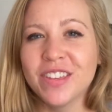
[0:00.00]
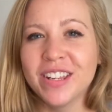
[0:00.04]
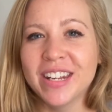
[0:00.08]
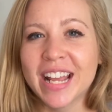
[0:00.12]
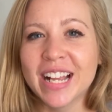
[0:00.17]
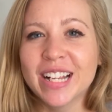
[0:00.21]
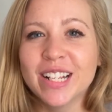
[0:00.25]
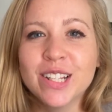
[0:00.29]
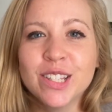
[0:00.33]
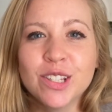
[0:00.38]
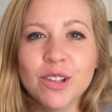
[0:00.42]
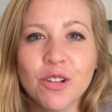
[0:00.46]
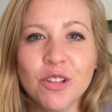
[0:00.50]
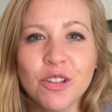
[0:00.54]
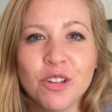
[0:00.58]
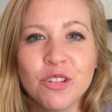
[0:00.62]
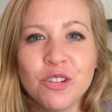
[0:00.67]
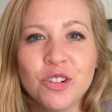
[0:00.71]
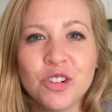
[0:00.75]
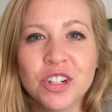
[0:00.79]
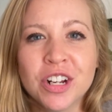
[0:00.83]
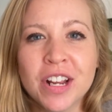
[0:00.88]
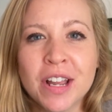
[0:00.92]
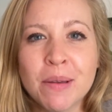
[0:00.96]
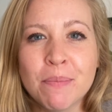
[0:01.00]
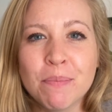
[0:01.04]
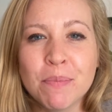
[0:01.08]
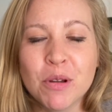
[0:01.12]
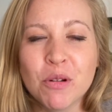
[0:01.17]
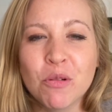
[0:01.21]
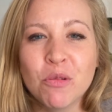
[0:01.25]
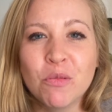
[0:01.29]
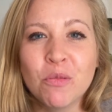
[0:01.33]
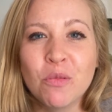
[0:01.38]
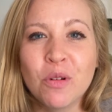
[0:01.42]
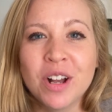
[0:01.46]
next solo trip
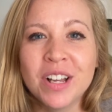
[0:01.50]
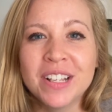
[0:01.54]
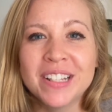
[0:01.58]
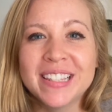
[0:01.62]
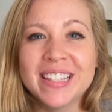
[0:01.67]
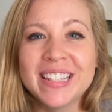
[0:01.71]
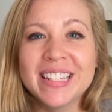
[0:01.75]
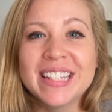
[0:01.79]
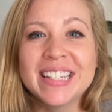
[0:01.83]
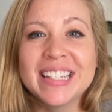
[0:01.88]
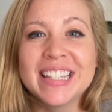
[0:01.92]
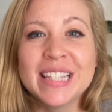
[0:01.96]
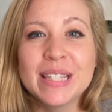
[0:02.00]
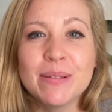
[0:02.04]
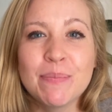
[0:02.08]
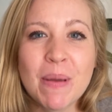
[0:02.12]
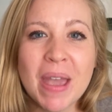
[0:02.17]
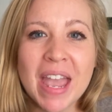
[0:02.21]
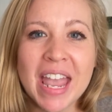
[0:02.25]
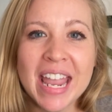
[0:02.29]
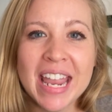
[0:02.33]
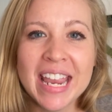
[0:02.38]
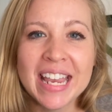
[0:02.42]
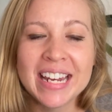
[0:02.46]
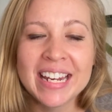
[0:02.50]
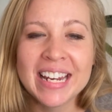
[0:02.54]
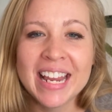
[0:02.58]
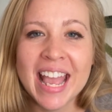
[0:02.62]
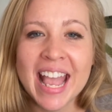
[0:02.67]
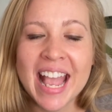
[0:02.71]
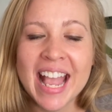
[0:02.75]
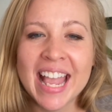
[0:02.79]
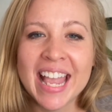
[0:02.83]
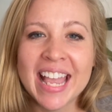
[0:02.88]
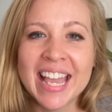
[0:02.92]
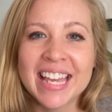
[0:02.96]
was to Spain,
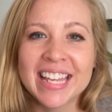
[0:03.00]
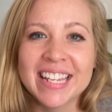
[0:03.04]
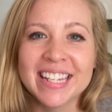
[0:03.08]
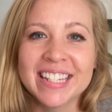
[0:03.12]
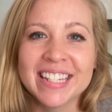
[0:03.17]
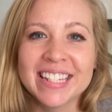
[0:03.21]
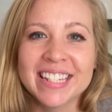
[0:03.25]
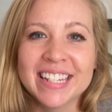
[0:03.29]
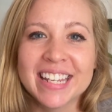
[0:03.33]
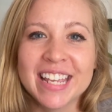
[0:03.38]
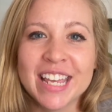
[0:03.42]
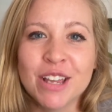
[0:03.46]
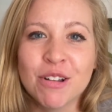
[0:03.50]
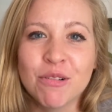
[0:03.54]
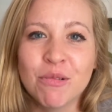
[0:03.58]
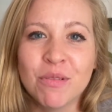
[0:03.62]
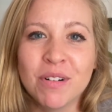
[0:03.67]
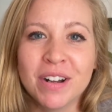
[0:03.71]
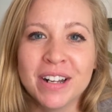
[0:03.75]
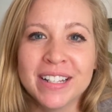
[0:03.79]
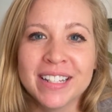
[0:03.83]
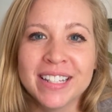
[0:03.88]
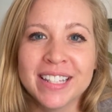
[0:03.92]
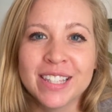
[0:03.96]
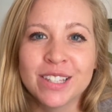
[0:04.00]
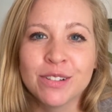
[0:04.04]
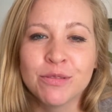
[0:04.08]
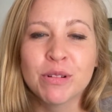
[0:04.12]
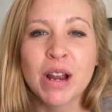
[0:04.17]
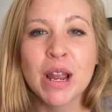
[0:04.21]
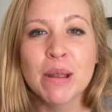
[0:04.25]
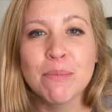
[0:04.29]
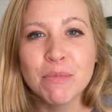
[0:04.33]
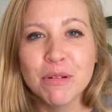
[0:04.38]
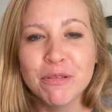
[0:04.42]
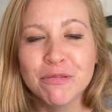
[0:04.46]
and it was
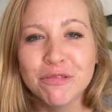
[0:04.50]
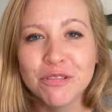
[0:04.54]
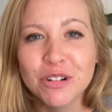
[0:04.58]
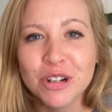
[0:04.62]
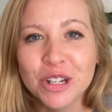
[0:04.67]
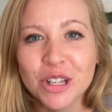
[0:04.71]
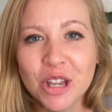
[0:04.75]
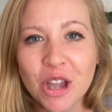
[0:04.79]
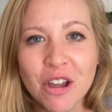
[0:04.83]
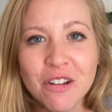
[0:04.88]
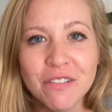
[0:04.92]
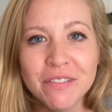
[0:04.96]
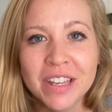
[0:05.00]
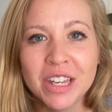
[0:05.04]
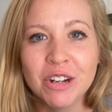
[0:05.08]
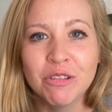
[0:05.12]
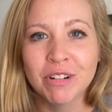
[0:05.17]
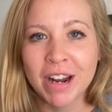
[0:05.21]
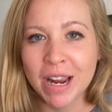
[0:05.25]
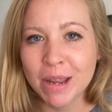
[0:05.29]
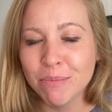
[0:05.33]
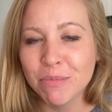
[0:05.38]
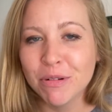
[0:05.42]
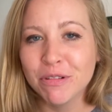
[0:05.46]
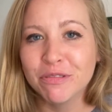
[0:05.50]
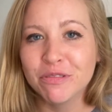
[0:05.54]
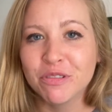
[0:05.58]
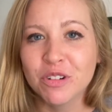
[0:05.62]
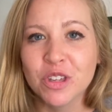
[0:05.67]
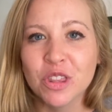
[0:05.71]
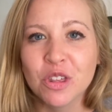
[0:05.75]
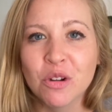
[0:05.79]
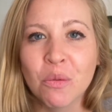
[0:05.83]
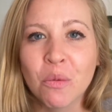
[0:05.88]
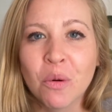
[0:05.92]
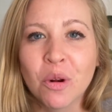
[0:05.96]
right before COVID, right before
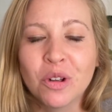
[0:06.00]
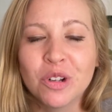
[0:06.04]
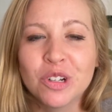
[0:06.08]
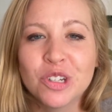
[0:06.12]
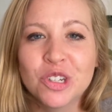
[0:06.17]
the world